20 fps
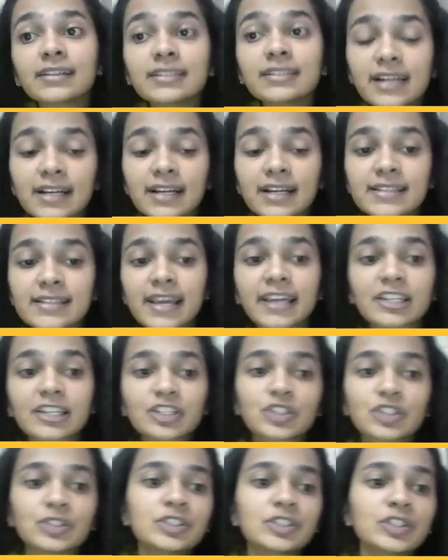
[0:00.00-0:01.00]

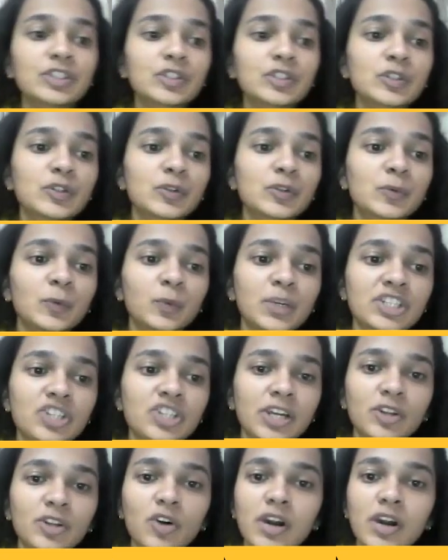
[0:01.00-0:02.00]
transactions which
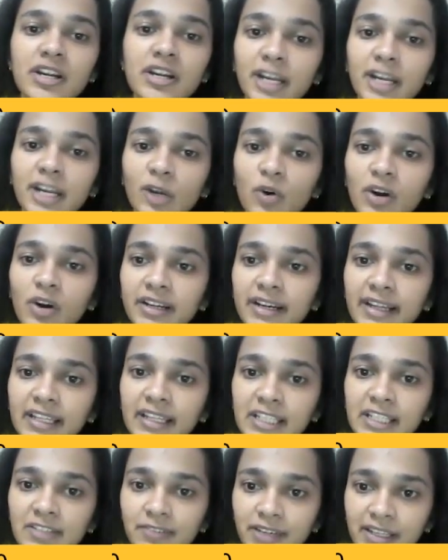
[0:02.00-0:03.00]
are not recorded
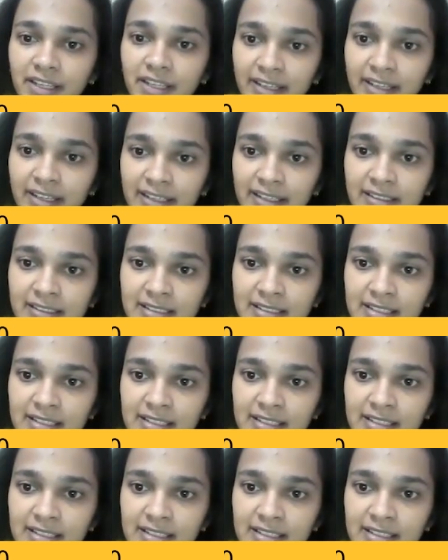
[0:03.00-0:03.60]
anywhere else,